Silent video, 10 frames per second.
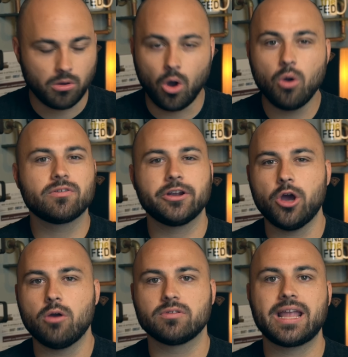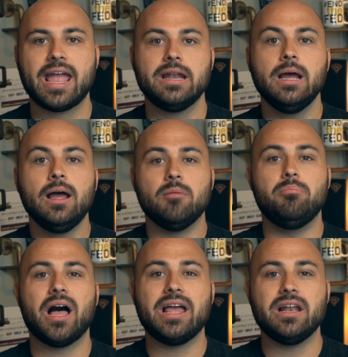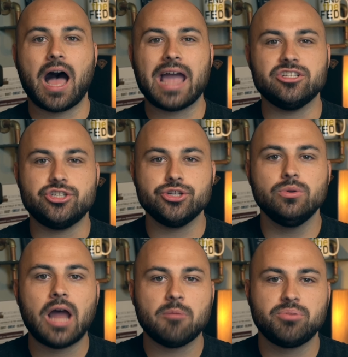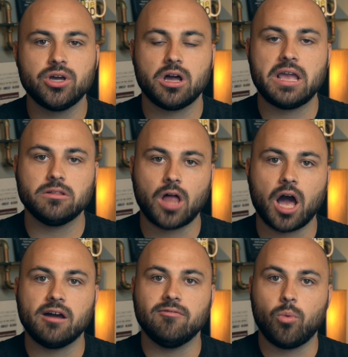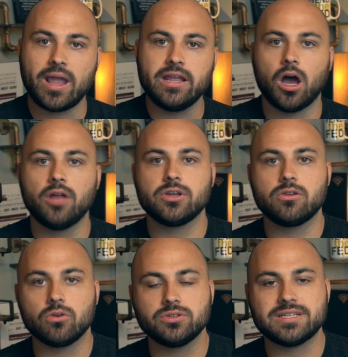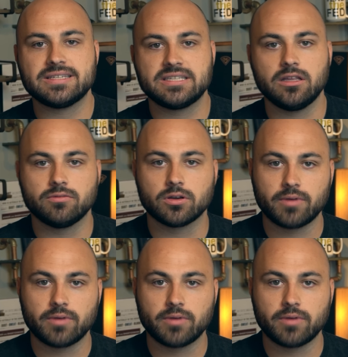over and over again, but I do not put a lot of weight on the gold to silver